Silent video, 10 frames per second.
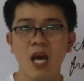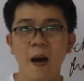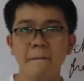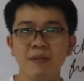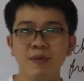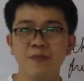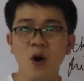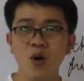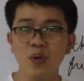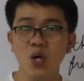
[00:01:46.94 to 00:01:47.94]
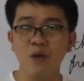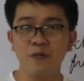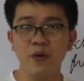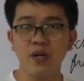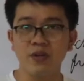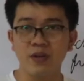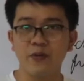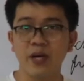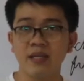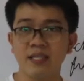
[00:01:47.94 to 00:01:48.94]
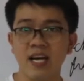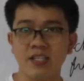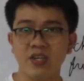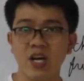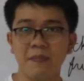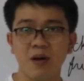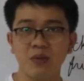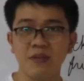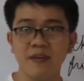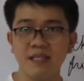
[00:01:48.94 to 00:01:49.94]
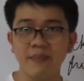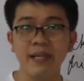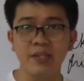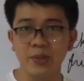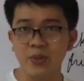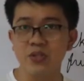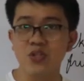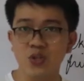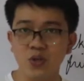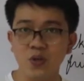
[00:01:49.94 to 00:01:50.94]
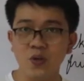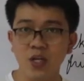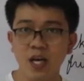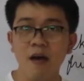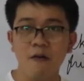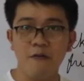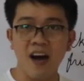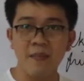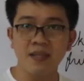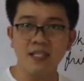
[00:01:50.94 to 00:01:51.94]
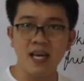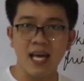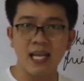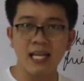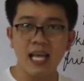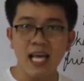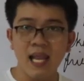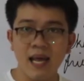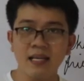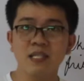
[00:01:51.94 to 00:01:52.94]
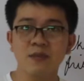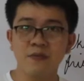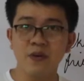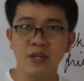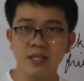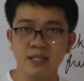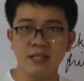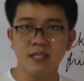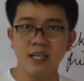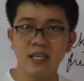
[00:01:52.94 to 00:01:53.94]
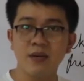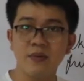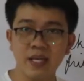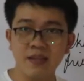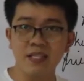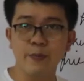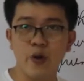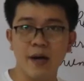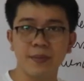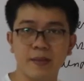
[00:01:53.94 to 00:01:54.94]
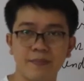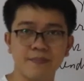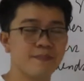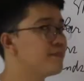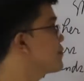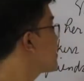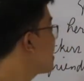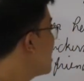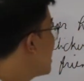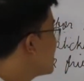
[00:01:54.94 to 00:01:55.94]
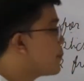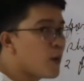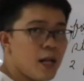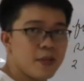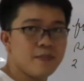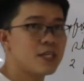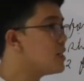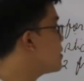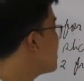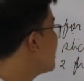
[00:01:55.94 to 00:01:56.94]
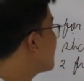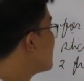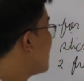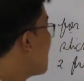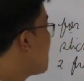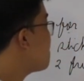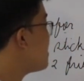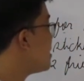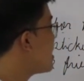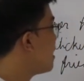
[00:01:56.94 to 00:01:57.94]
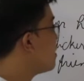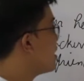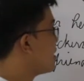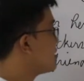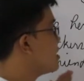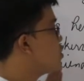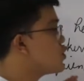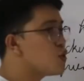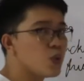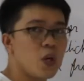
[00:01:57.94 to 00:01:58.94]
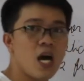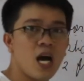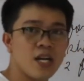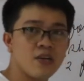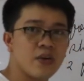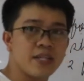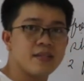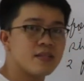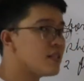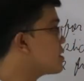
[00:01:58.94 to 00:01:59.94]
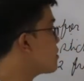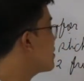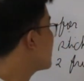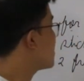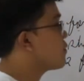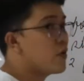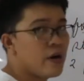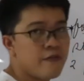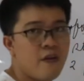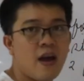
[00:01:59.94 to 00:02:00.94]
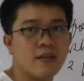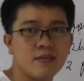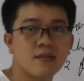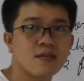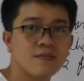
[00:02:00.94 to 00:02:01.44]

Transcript: But before we go further for the discussion about divisibility rules 2, 5, and 10, let us first read this problem. The problem here is Mia collected 200 stickers for her friends.